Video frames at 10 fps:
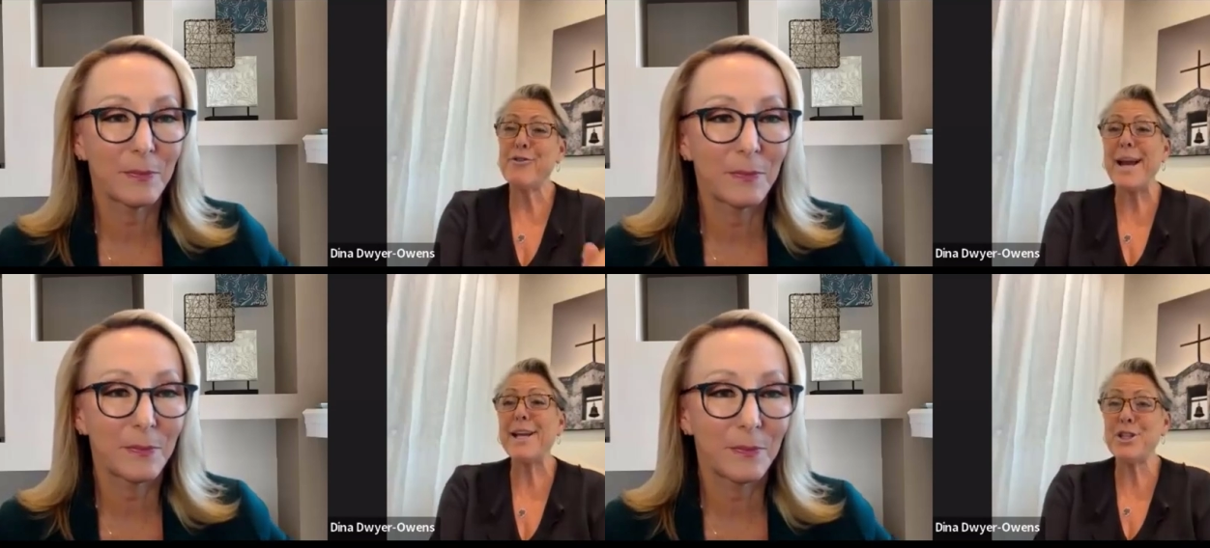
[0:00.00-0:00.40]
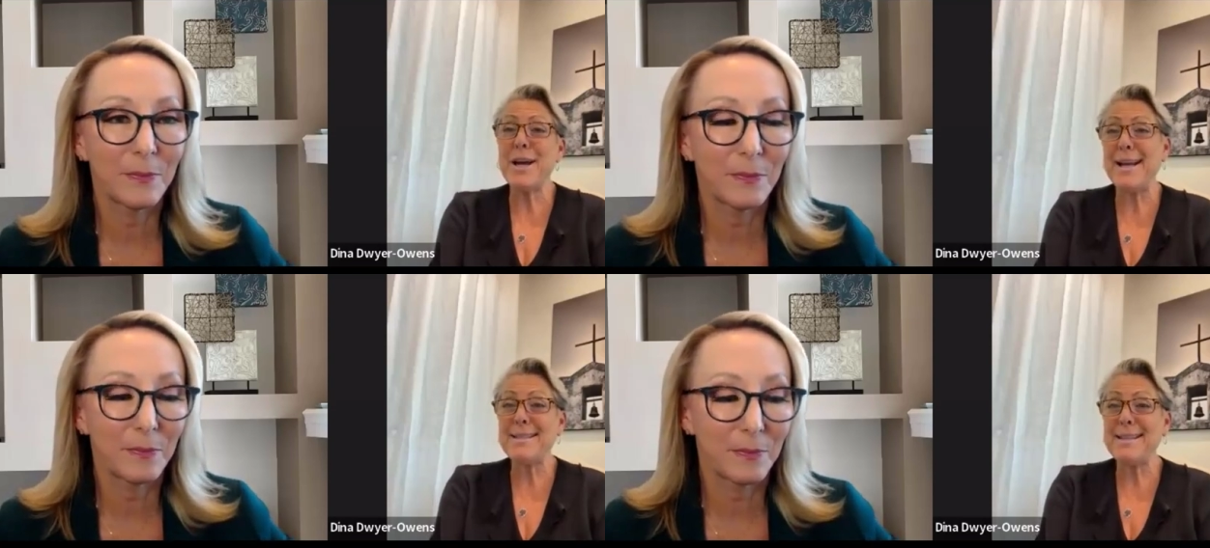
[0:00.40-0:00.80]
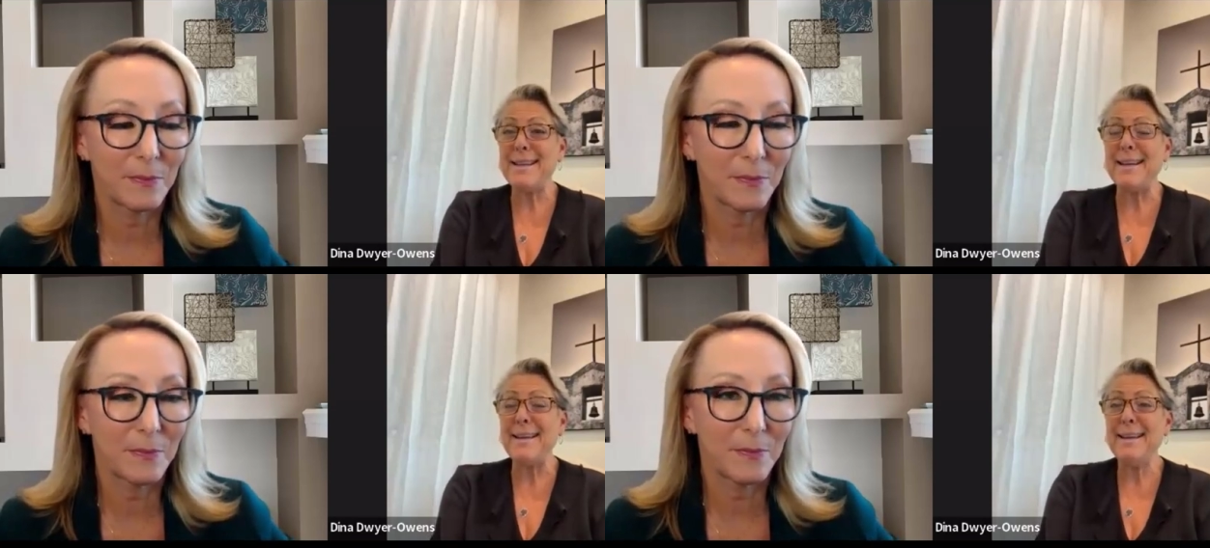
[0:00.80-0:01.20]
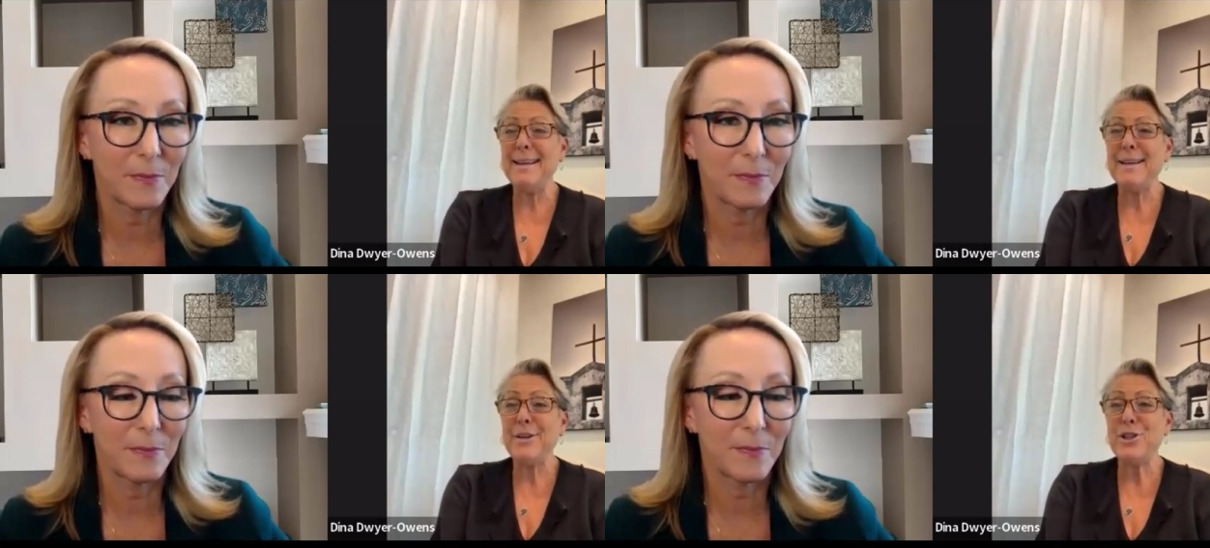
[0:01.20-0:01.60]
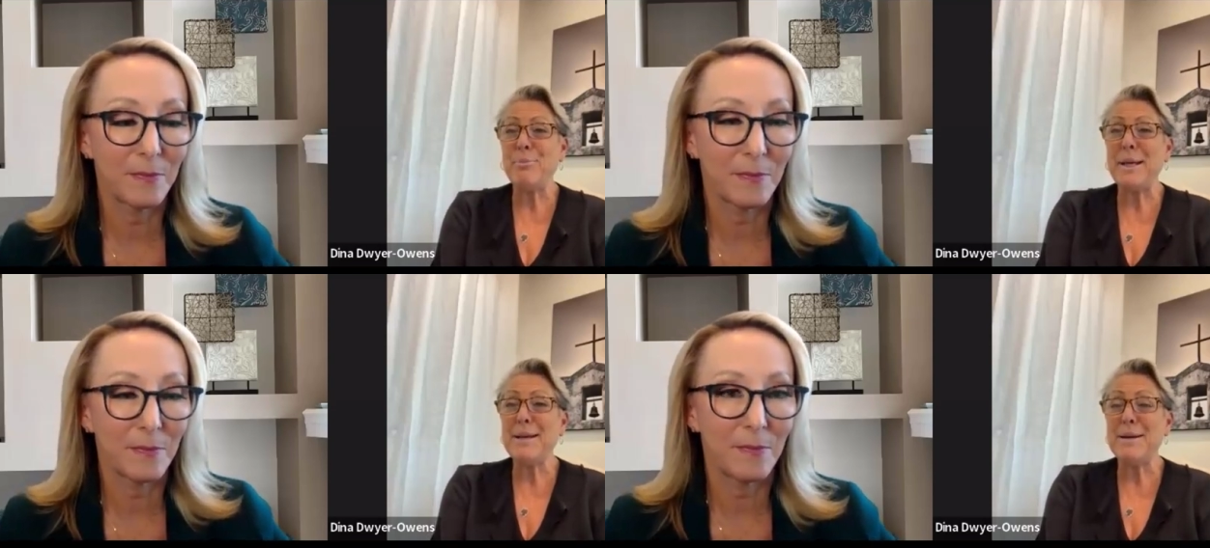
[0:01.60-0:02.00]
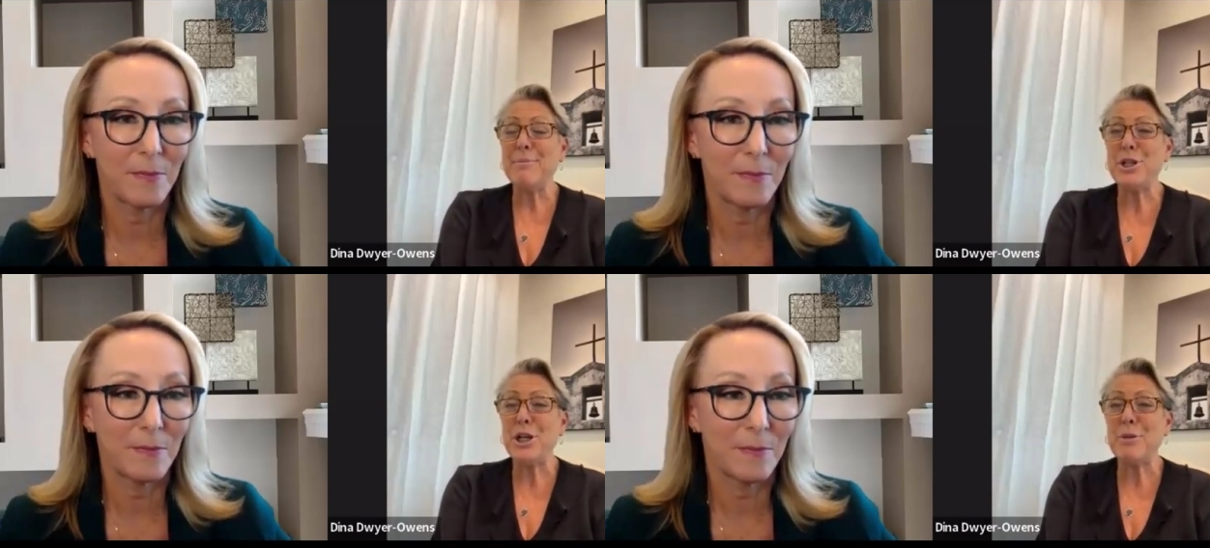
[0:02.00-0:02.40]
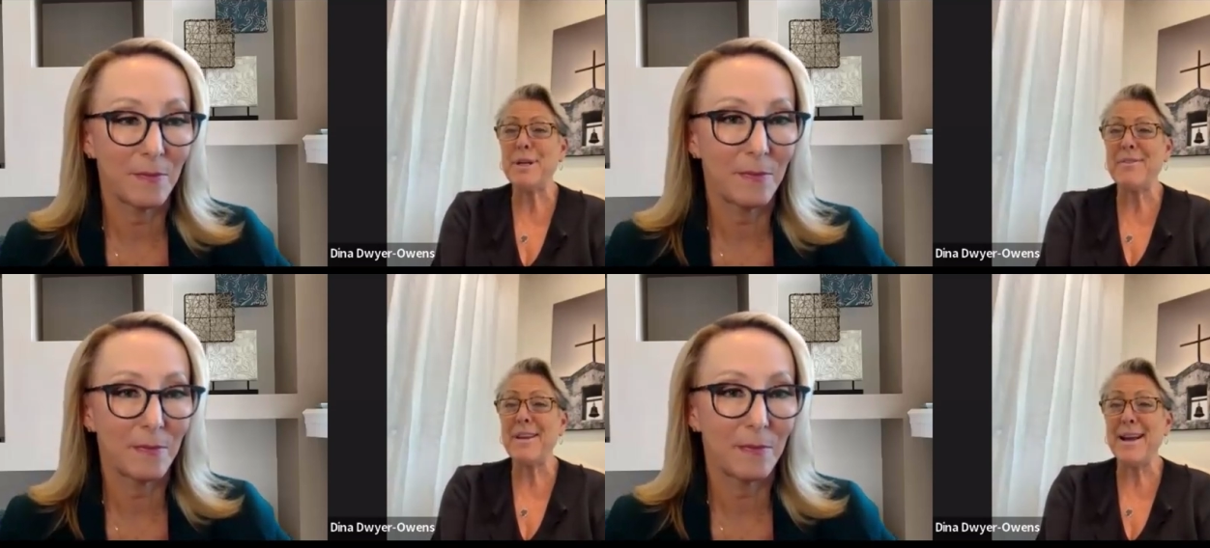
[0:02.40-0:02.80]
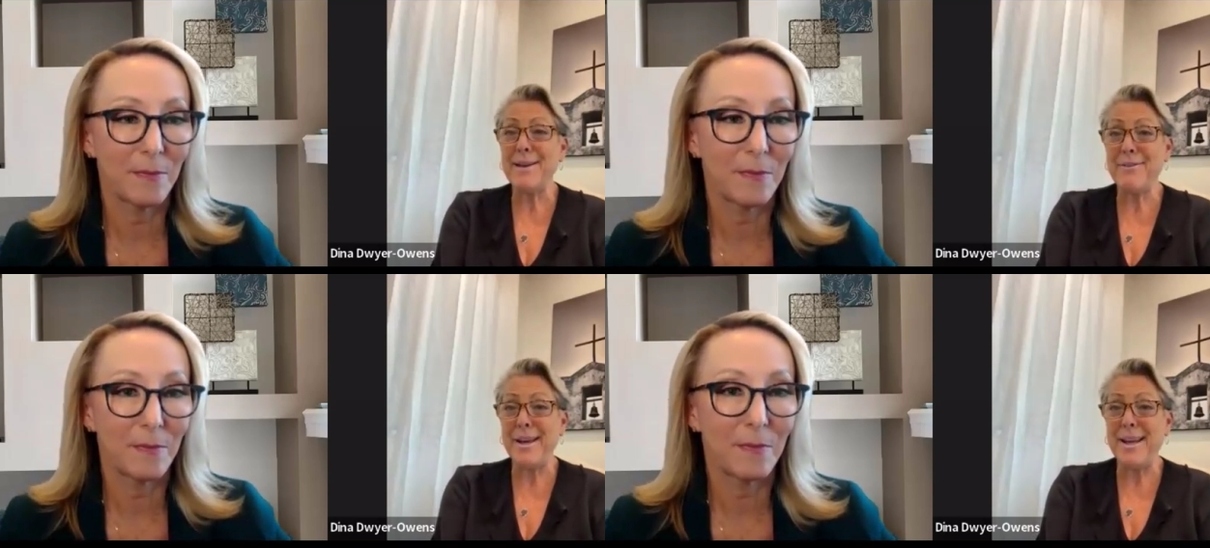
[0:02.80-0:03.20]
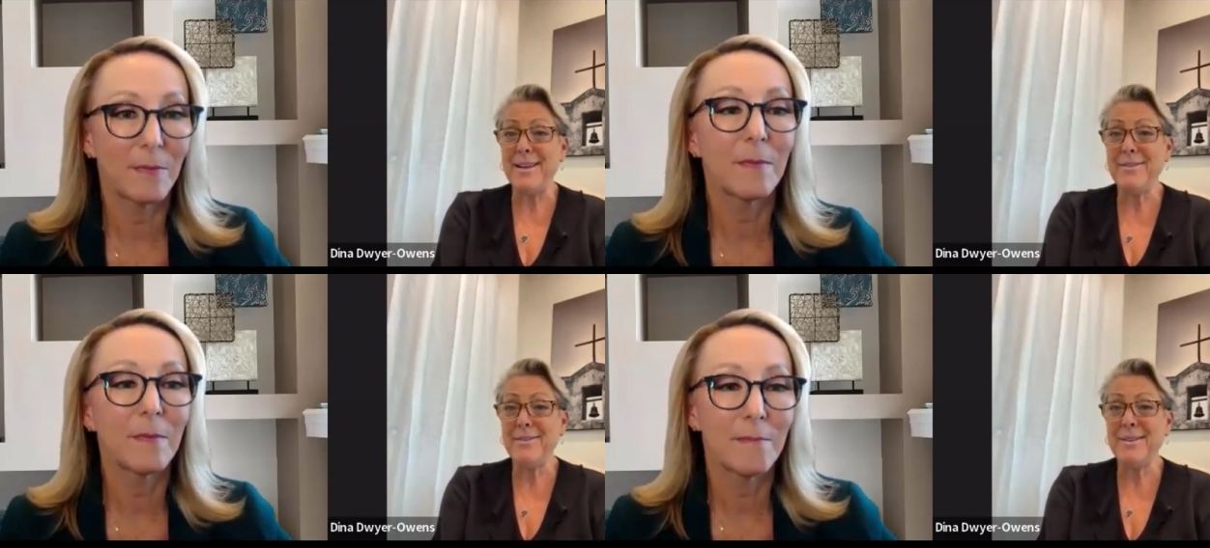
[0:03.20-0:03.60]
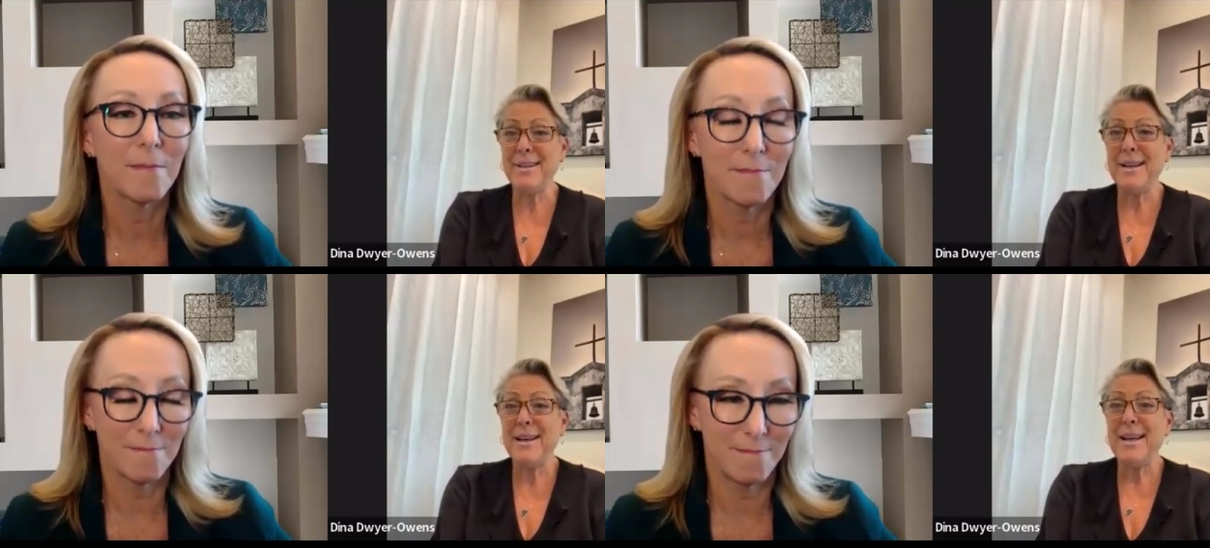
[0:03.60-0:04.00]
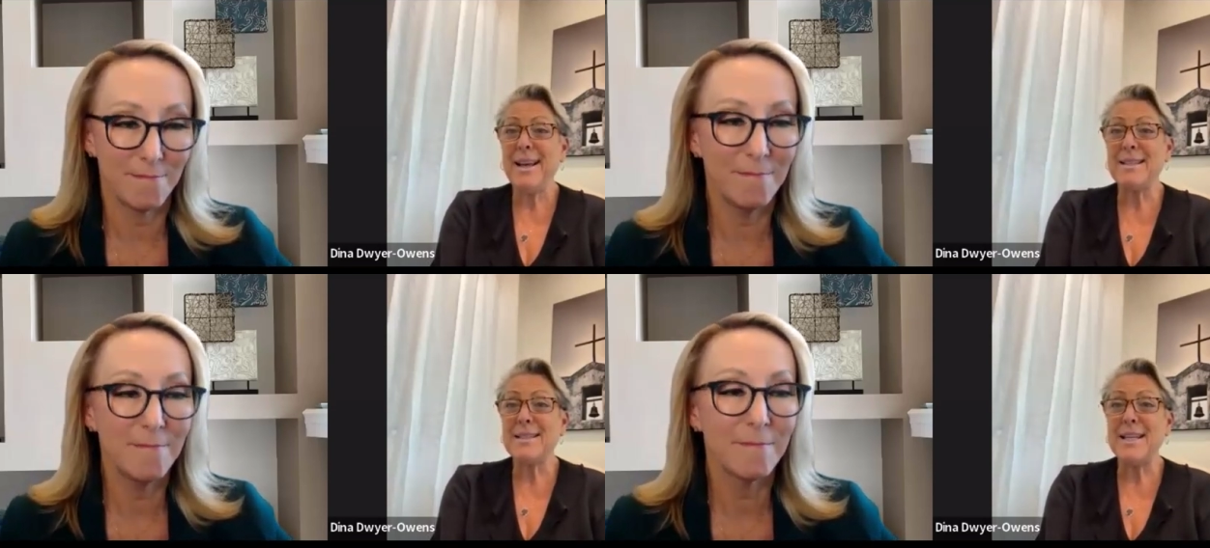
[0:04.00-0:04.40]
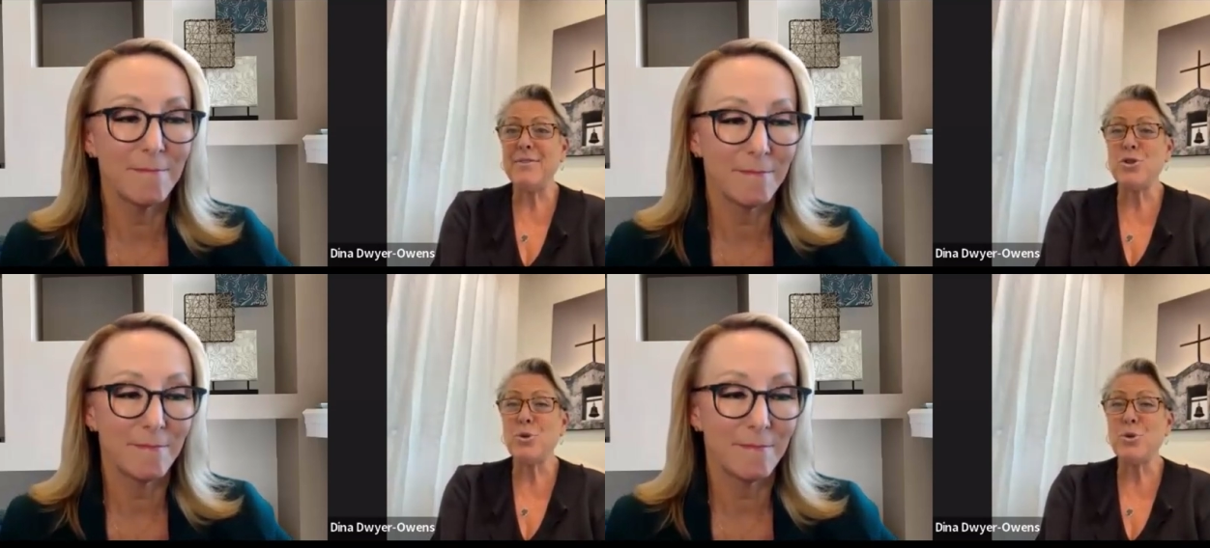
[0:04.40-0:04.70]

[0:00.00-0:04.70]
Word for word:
Speaker 1: franchisee to become chairman of the IFA. And mm-hmm. Steve